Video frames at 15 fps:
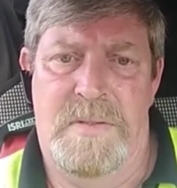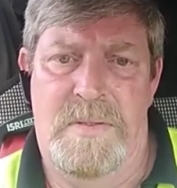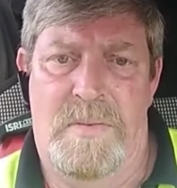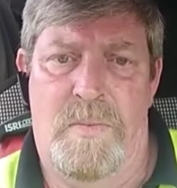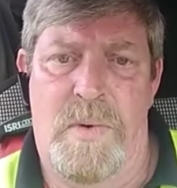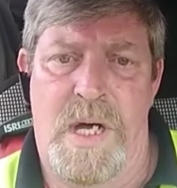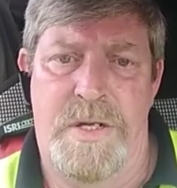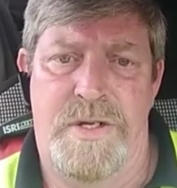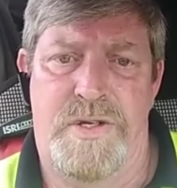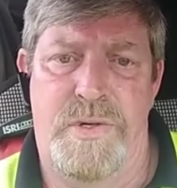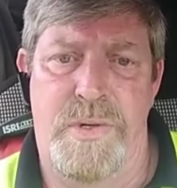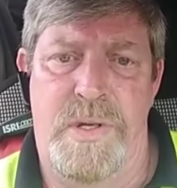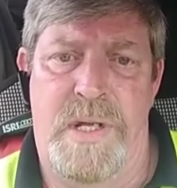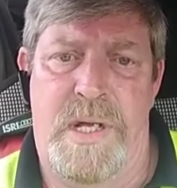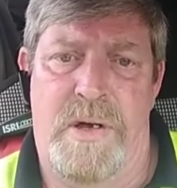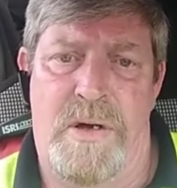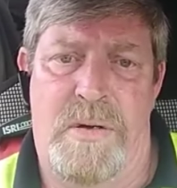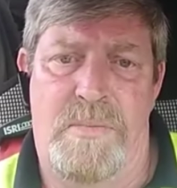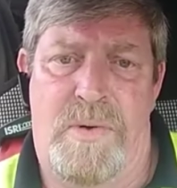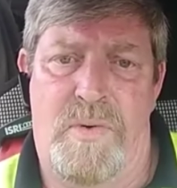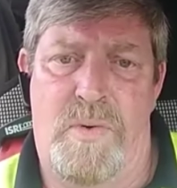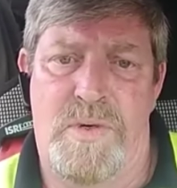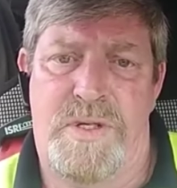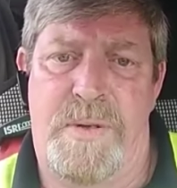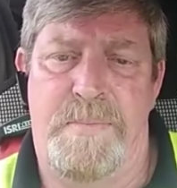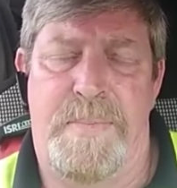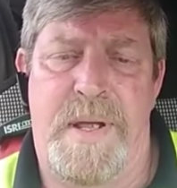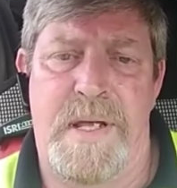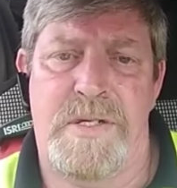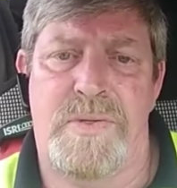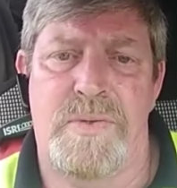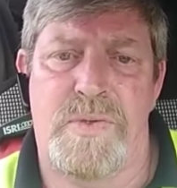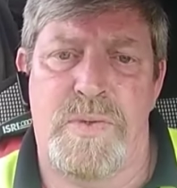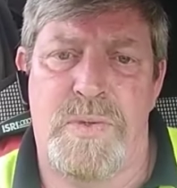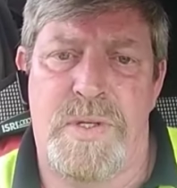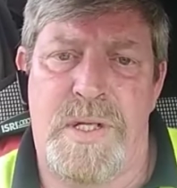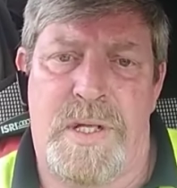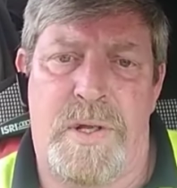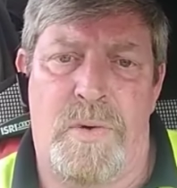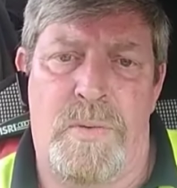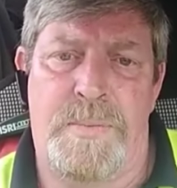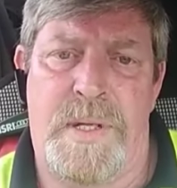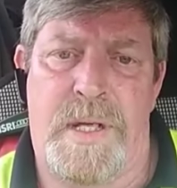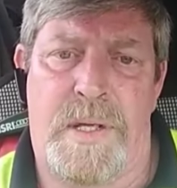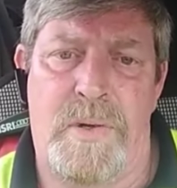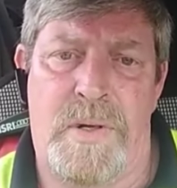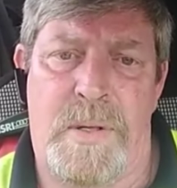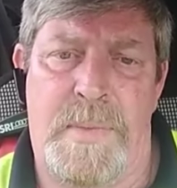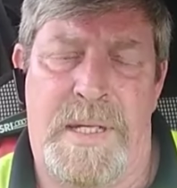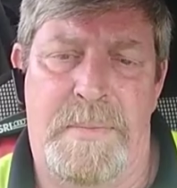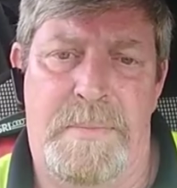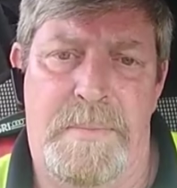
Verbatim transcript: wants you to get up close and personal so that they can open the economy.